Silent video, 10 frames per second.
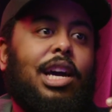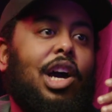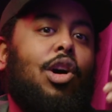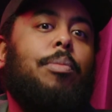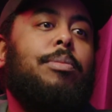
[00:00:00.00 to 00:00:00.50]

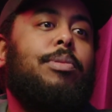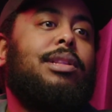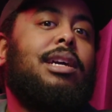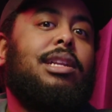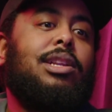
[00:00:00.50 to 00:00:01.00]
a lot of people,
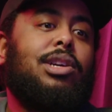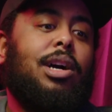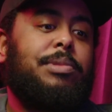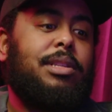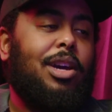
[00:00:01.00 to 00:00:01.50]
they're gonna look
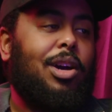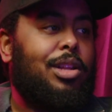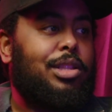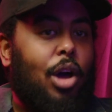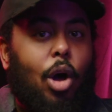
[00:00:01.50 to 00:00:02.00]
up to the
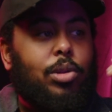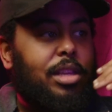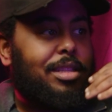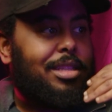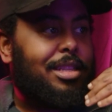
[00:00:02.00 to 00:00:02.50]

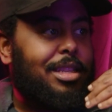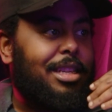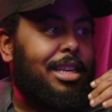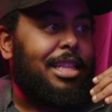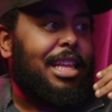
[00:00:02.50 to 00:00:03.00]
elders
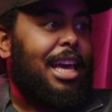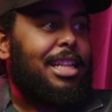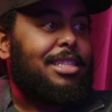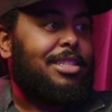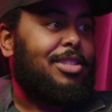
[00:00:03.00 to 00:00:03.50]
in the
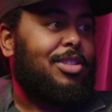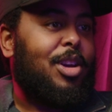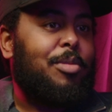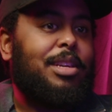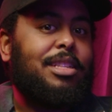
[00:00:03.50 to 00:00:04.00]
ends. Do you know
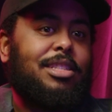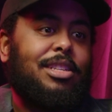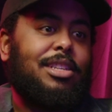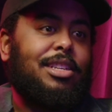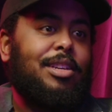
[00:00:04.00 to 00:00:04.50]
what I mean?
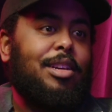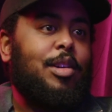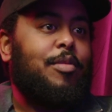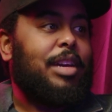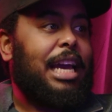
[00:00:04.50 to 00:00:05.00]

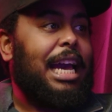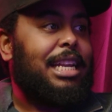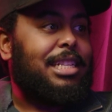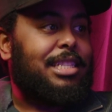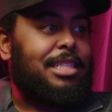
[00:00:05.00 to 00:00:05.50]
For
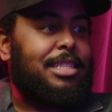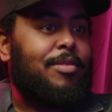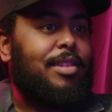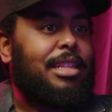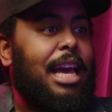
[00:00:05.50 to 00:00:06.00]
guidance and
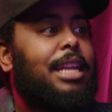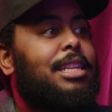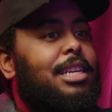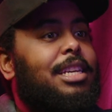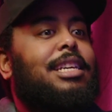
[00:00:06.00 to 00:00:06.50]
stuff like that.
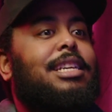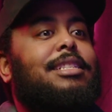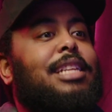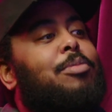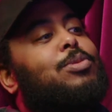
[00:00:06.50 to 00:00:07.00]
And
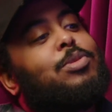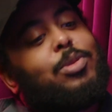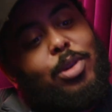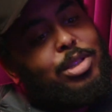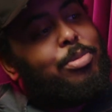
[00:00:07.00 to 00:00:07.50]
Staples was
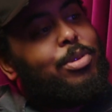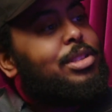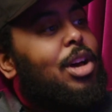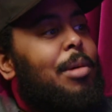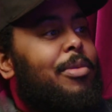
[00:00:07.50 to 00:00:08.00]
the one to put
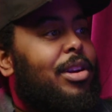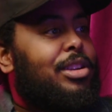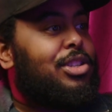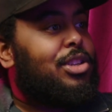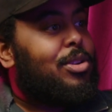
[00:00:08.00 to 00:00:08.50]
his arm around
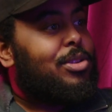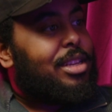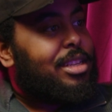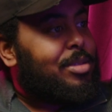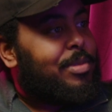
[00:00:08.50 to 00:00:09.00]
his
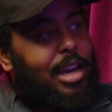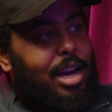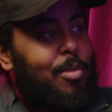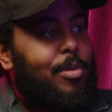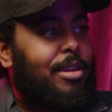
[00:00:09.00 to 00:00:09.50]
shoulder and just be like,
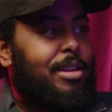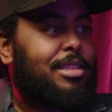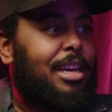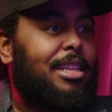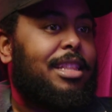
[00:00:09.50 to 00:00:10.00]
"Come with us,"
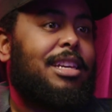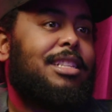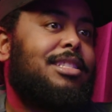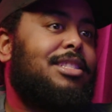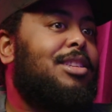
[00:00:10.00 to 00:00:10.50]
kind of thing.
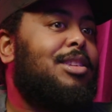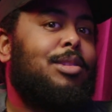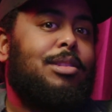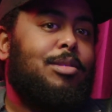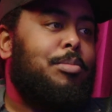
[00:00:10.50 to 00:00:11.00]
And
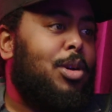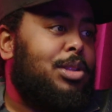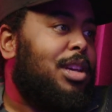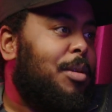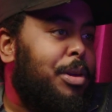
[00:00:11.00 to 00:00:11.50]

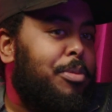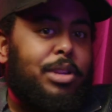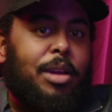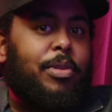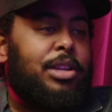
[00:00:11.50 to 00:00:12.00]
most young people,
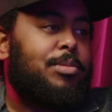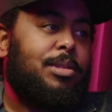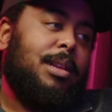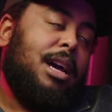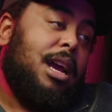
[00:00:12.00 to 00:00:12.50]
their impression,
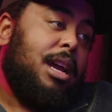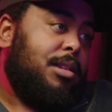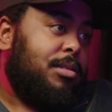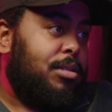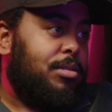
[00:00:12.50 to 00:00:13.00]
they were like, "All right,
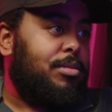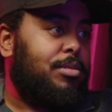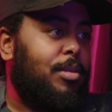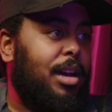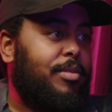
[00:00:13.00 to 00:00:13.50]
cool,
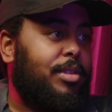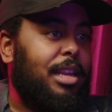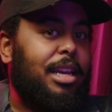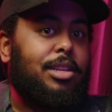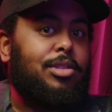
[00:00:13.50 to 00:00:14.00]
whatever.
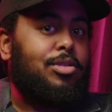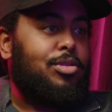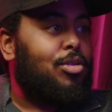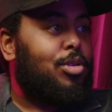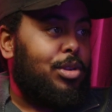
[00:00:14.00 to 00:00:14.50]

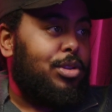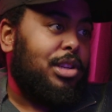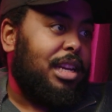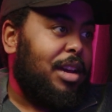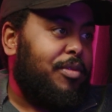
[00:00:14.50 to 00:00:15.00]
You're the one who's
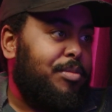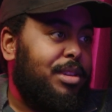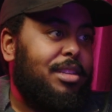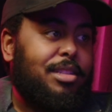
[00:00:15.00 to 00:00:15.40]
looking out for me."